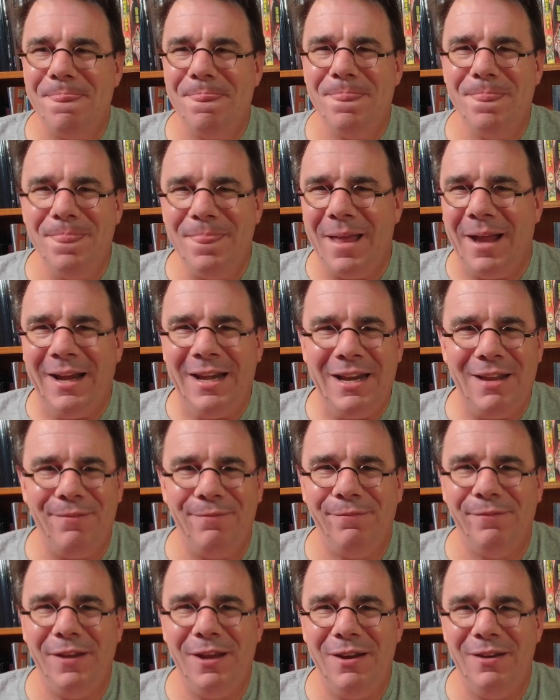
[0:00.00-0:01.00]
90
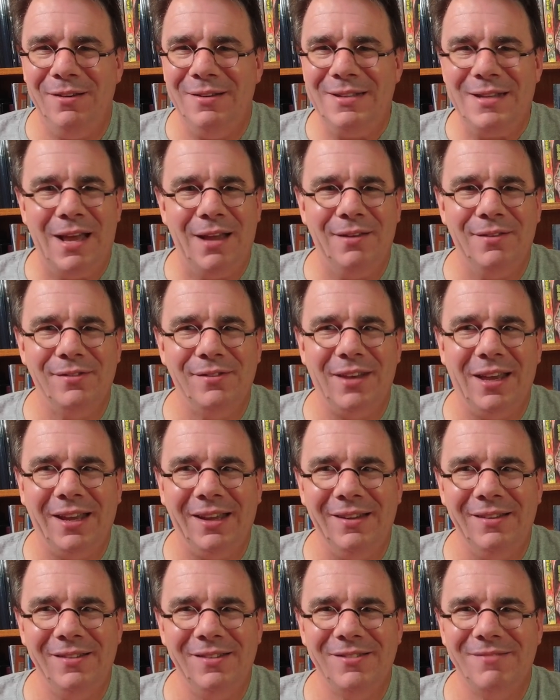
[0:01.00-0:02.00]
feet in 10
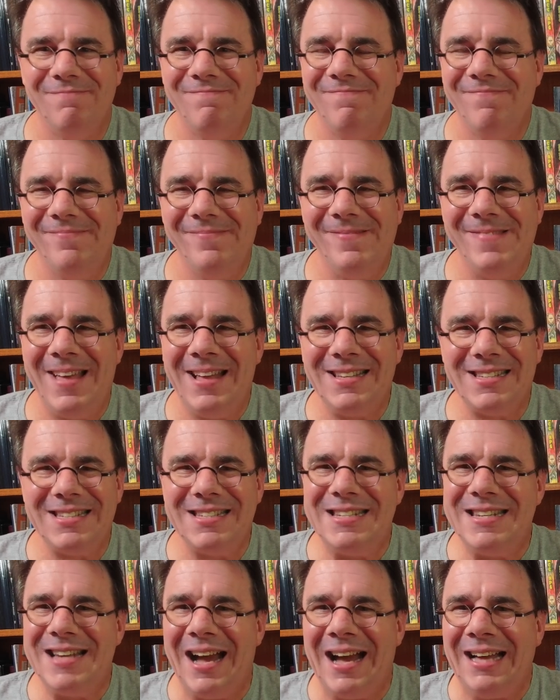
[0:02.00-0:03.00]
seconds, that's
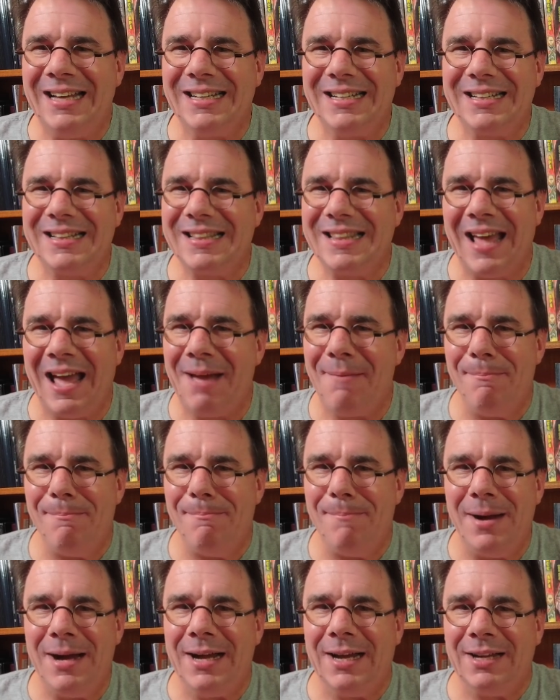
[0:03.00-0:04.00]
not that
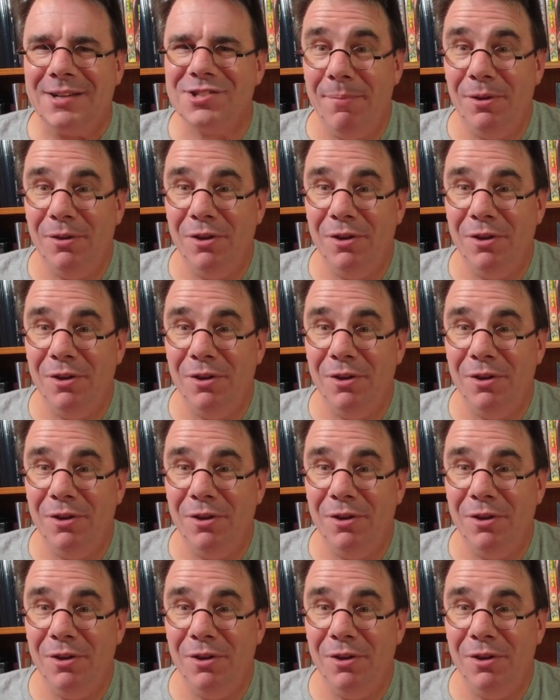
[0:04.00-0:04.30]
much.